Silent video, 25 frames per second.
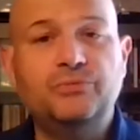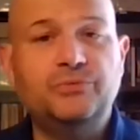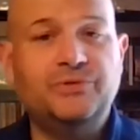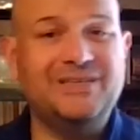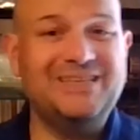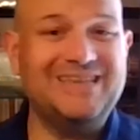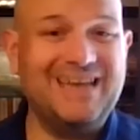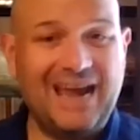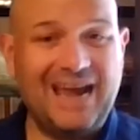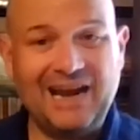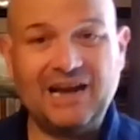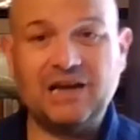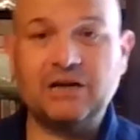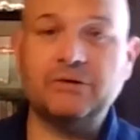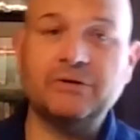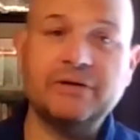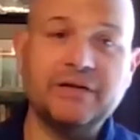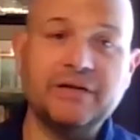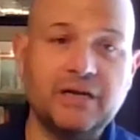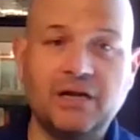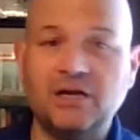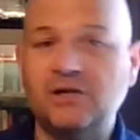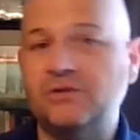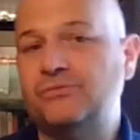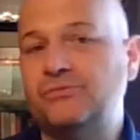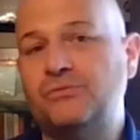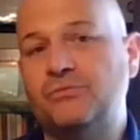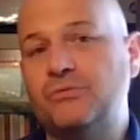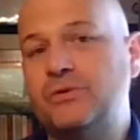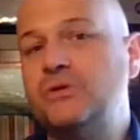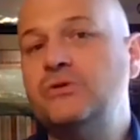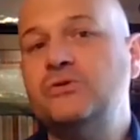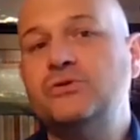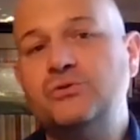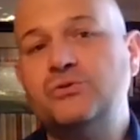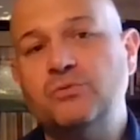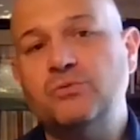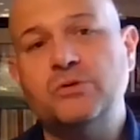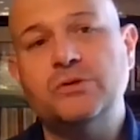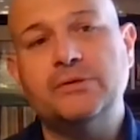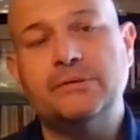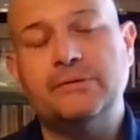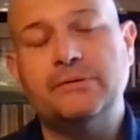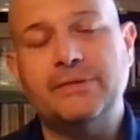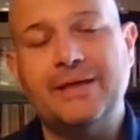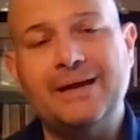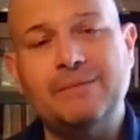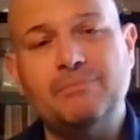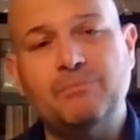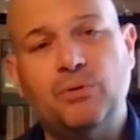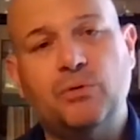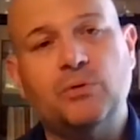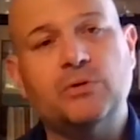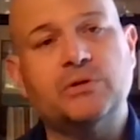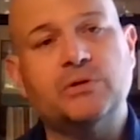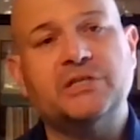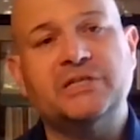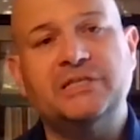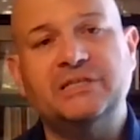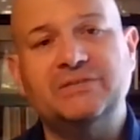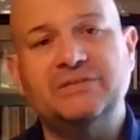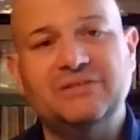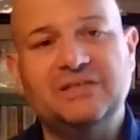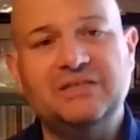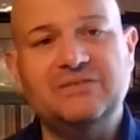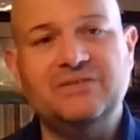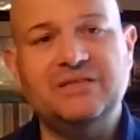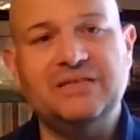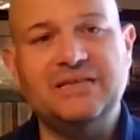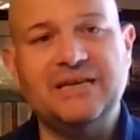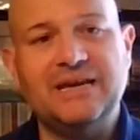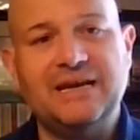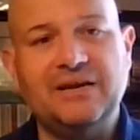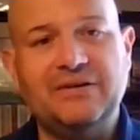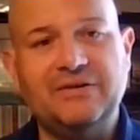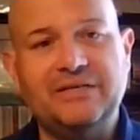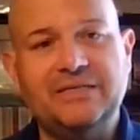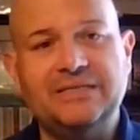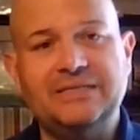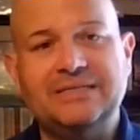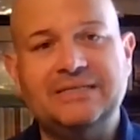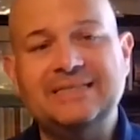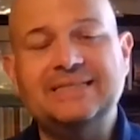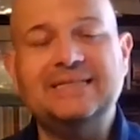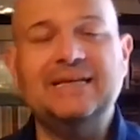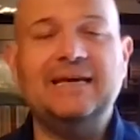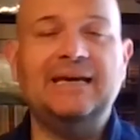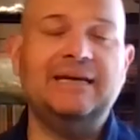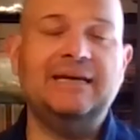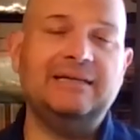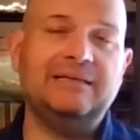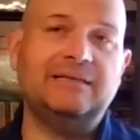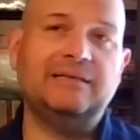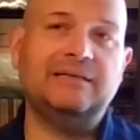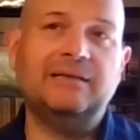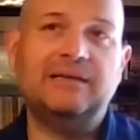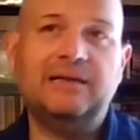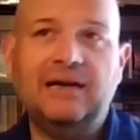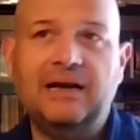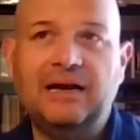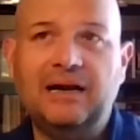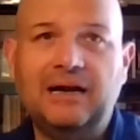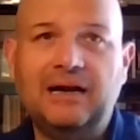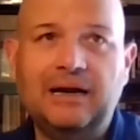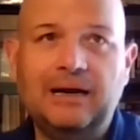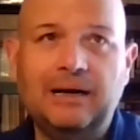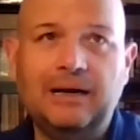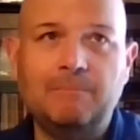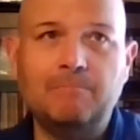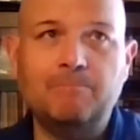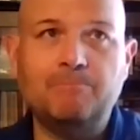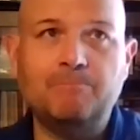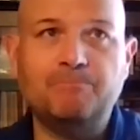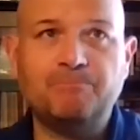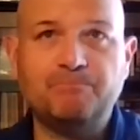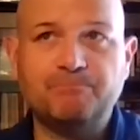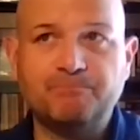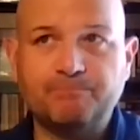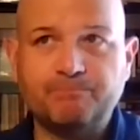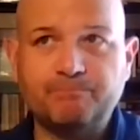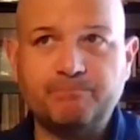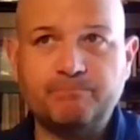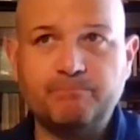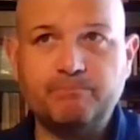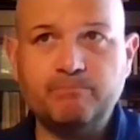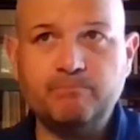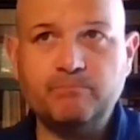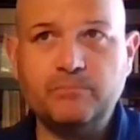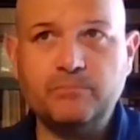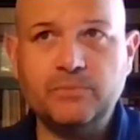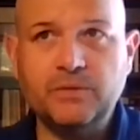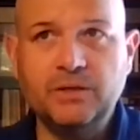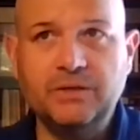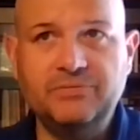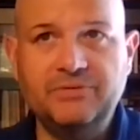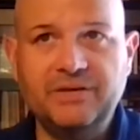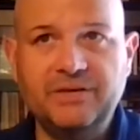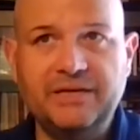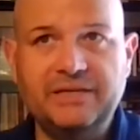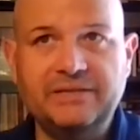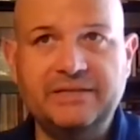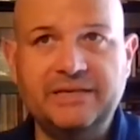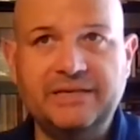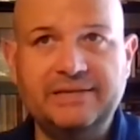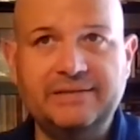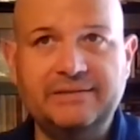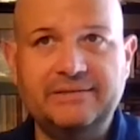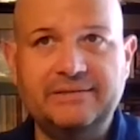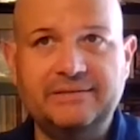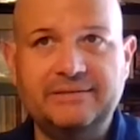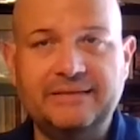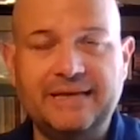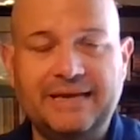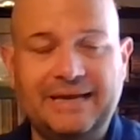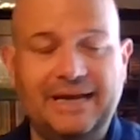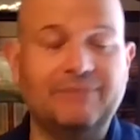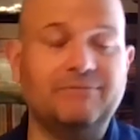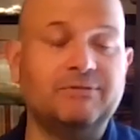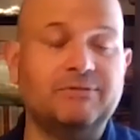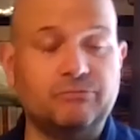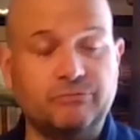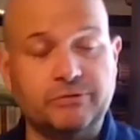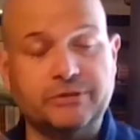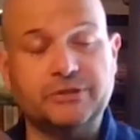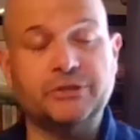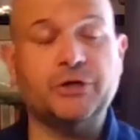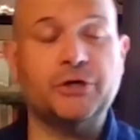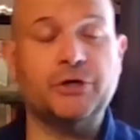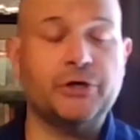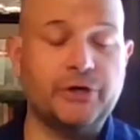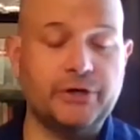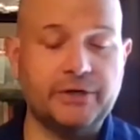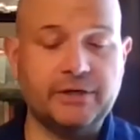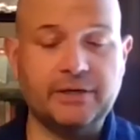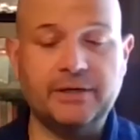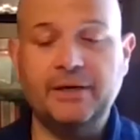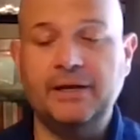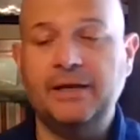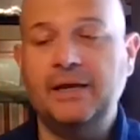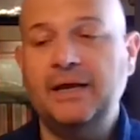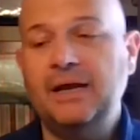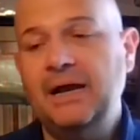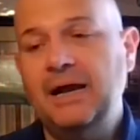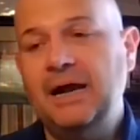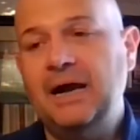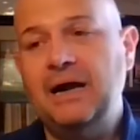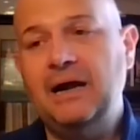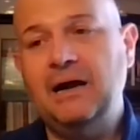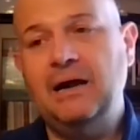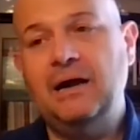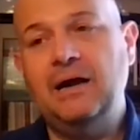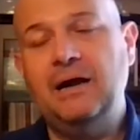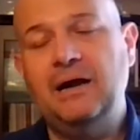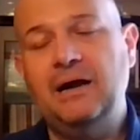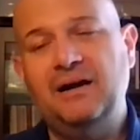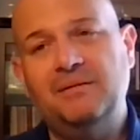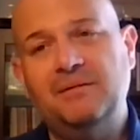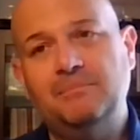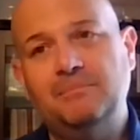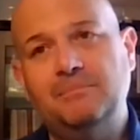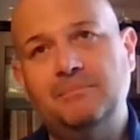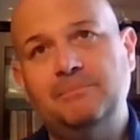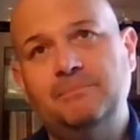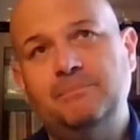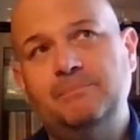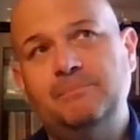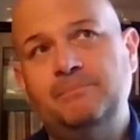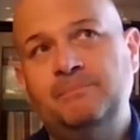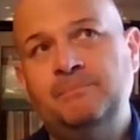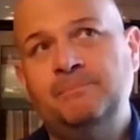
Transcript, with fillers: the area of Rosewood or that portion of Levy County today. Um, they, they, they haven't returned. Um,